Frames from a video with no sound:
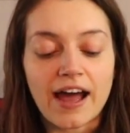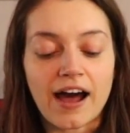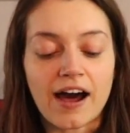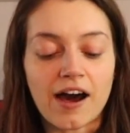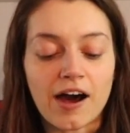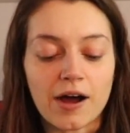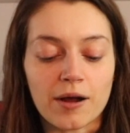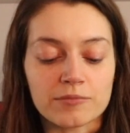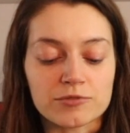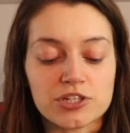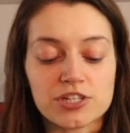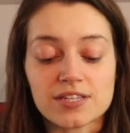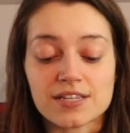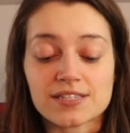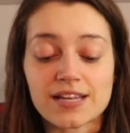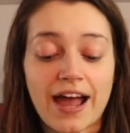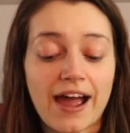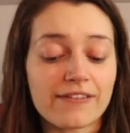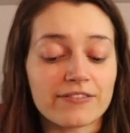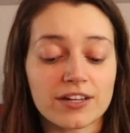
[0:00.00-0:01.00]
Um, she
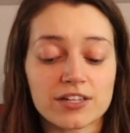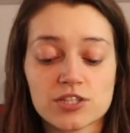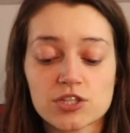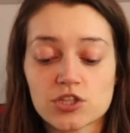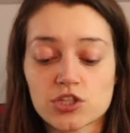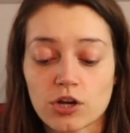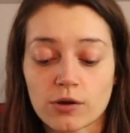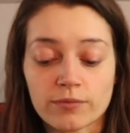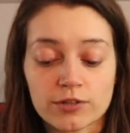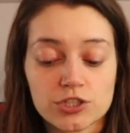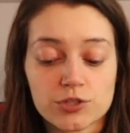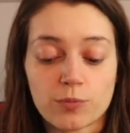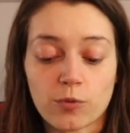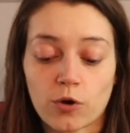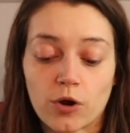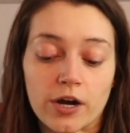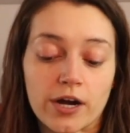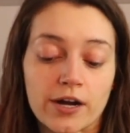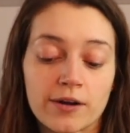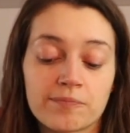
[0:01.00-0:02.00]
says, I've done so much
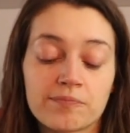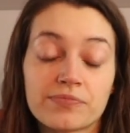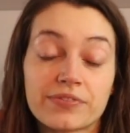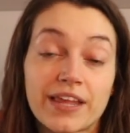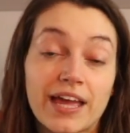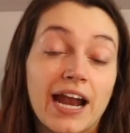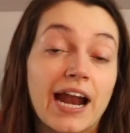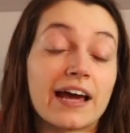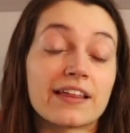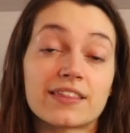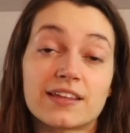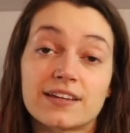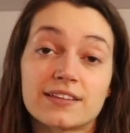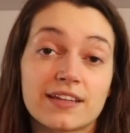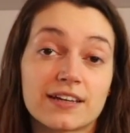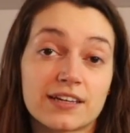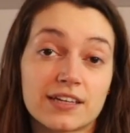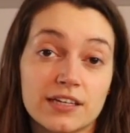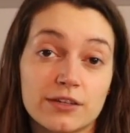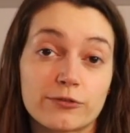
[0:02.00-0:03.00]
more, and I think
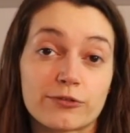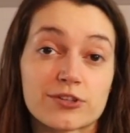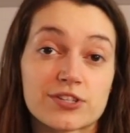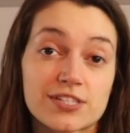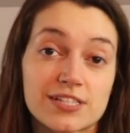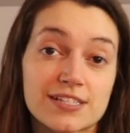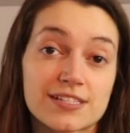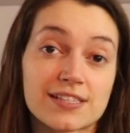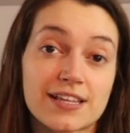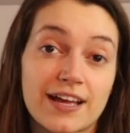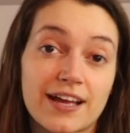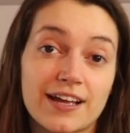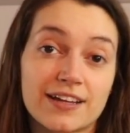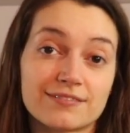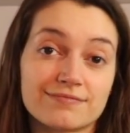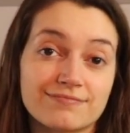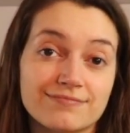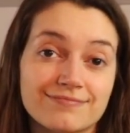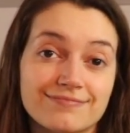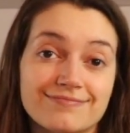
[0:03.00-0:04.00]
that Kiefer sees that.
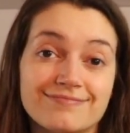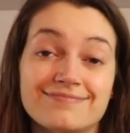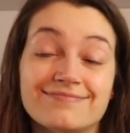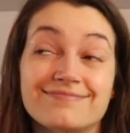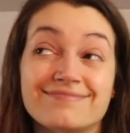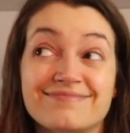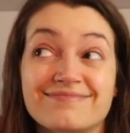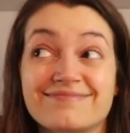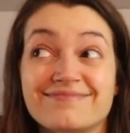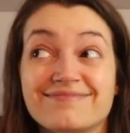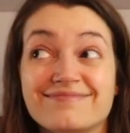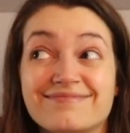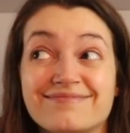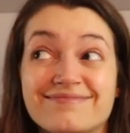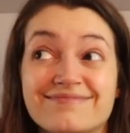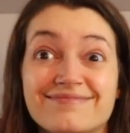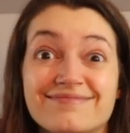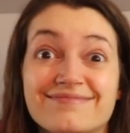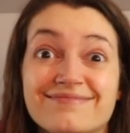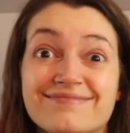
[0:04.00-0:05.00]

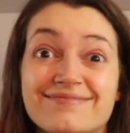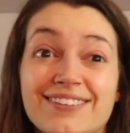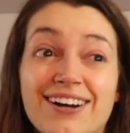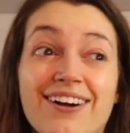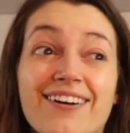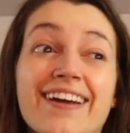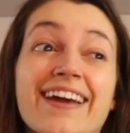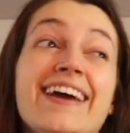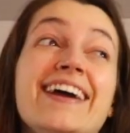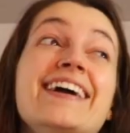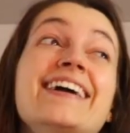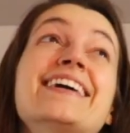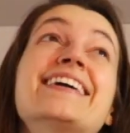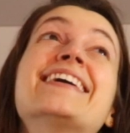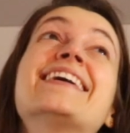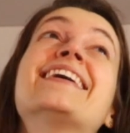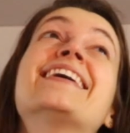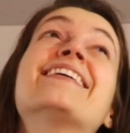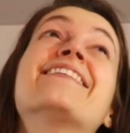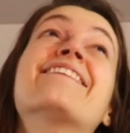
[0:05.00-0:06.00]
Okay,
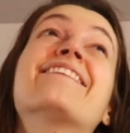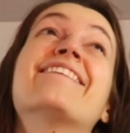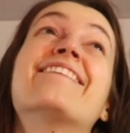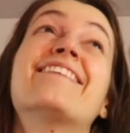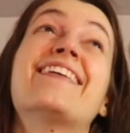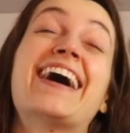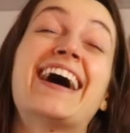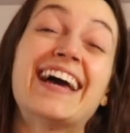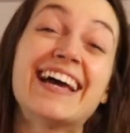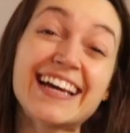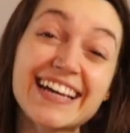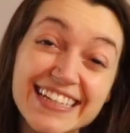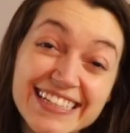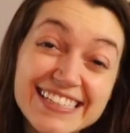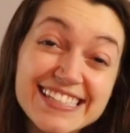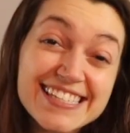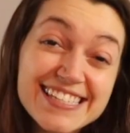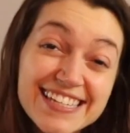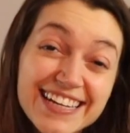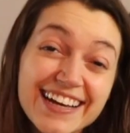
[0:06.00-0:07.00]

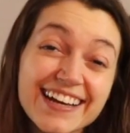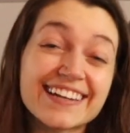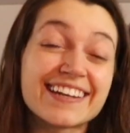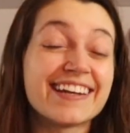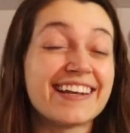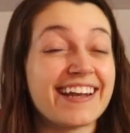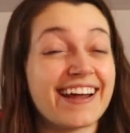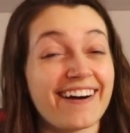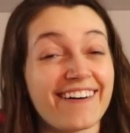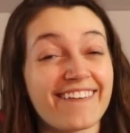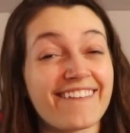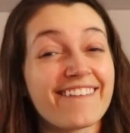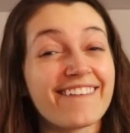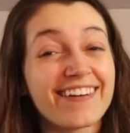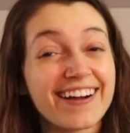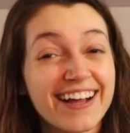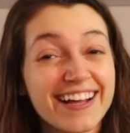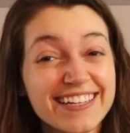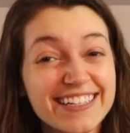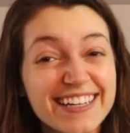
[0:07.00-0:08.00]
what? No.
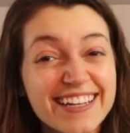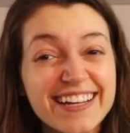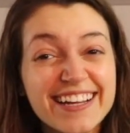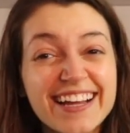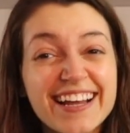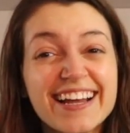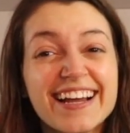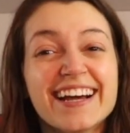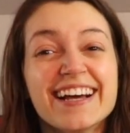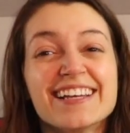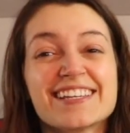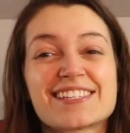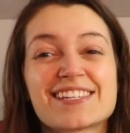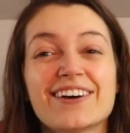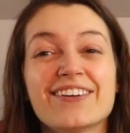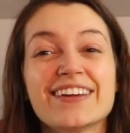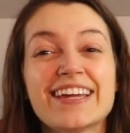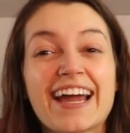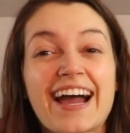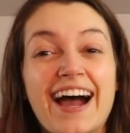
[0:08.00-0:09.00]

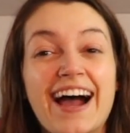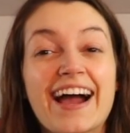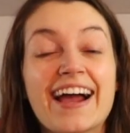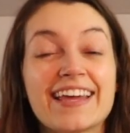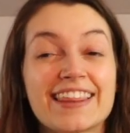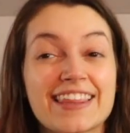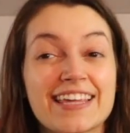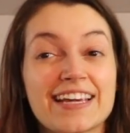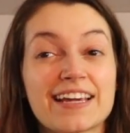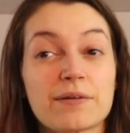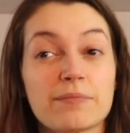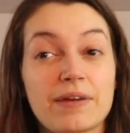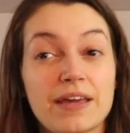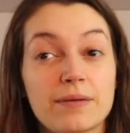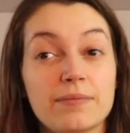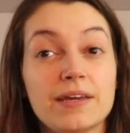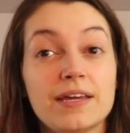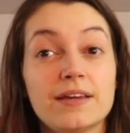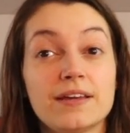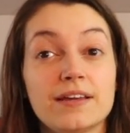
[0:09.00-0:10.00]
So yeah, I think
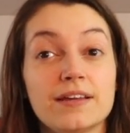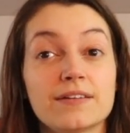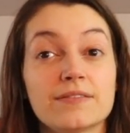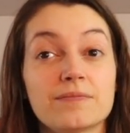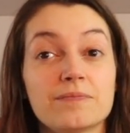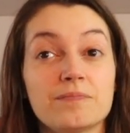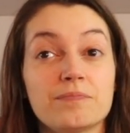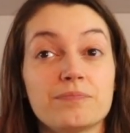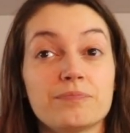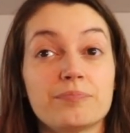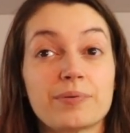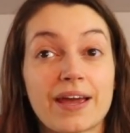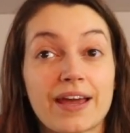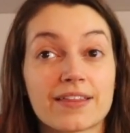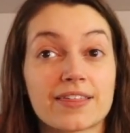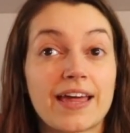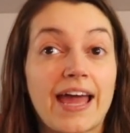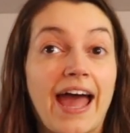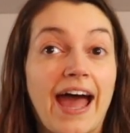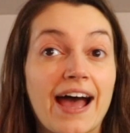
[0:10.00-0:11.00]
maybe
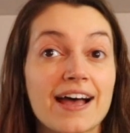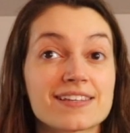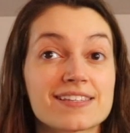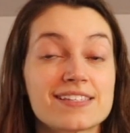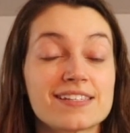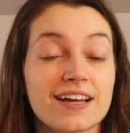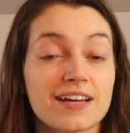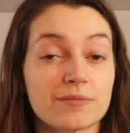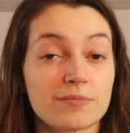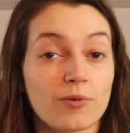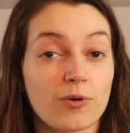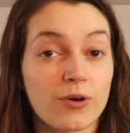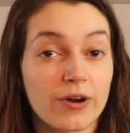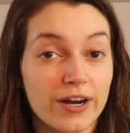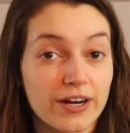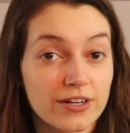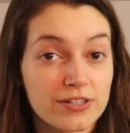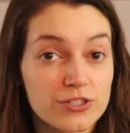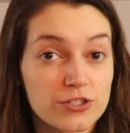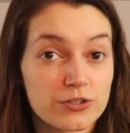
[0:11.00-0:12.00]
Beth has done
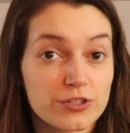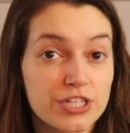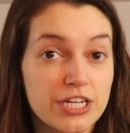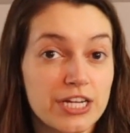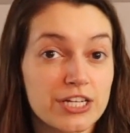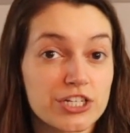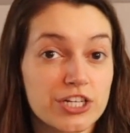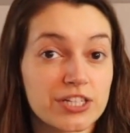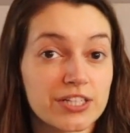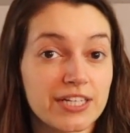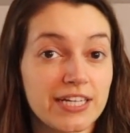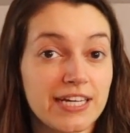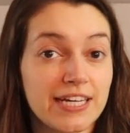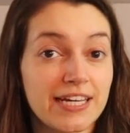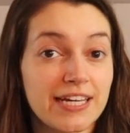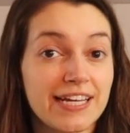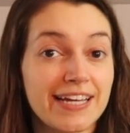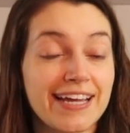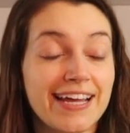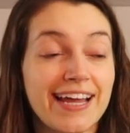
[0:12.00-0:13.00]
more
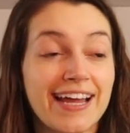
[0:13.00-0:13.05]
strategically